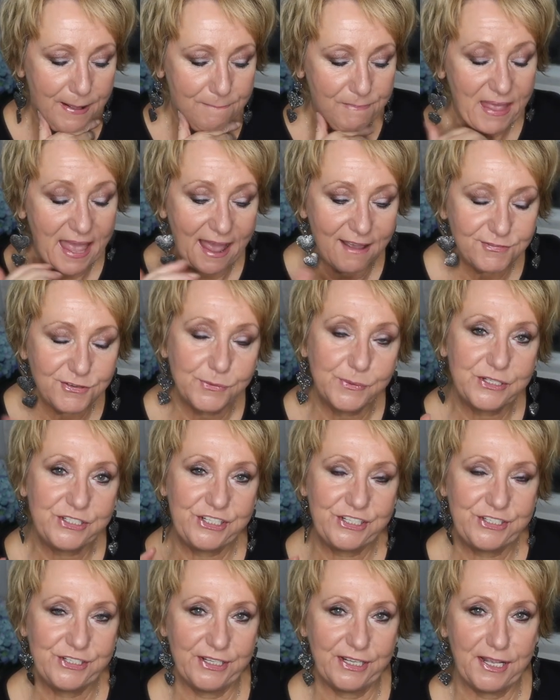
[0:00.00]
um, afterwards,
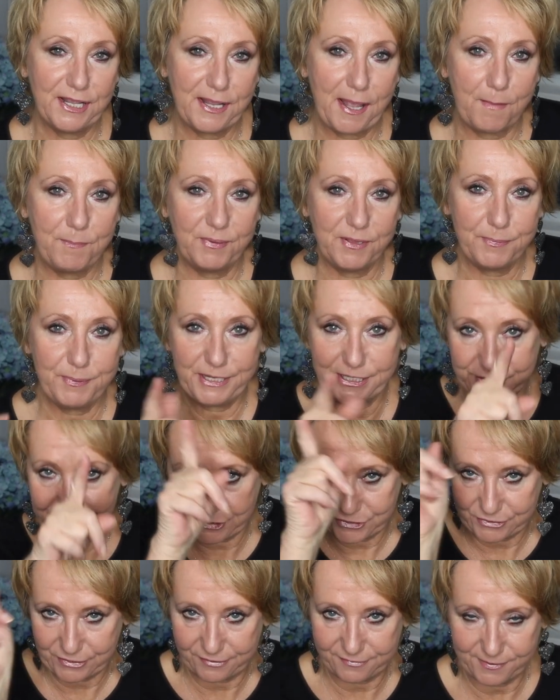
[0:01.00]
she took a couple of
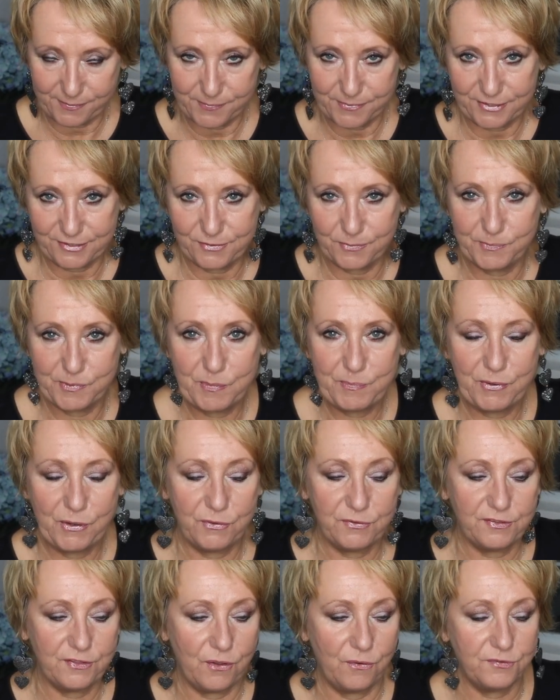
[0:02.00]
pictures and
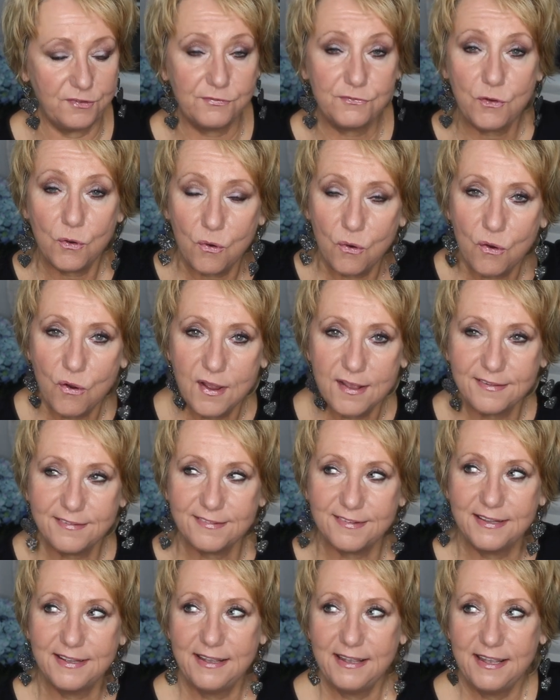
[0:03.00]
superimposed those, of
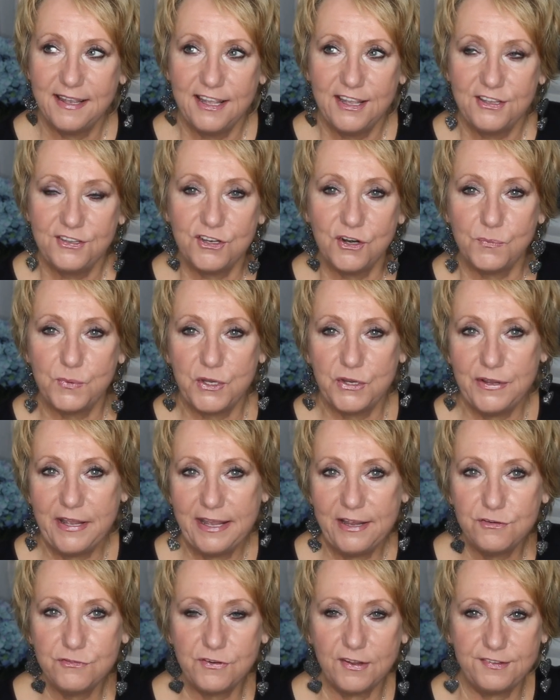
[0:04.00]
course you know, when your
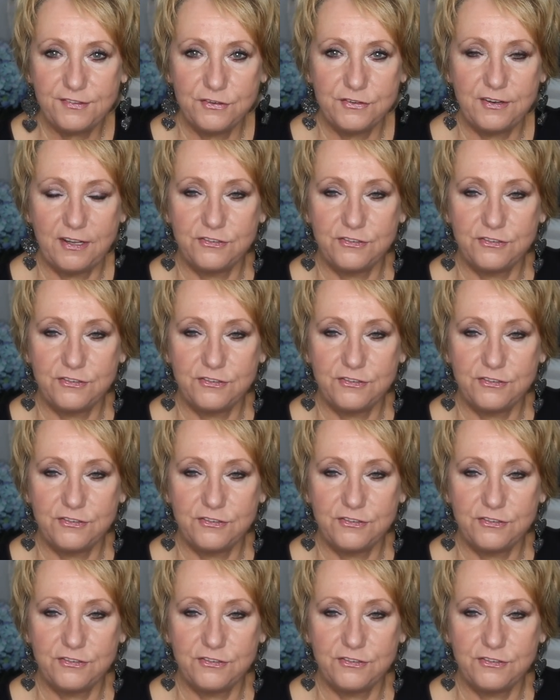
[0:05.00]
hairdresser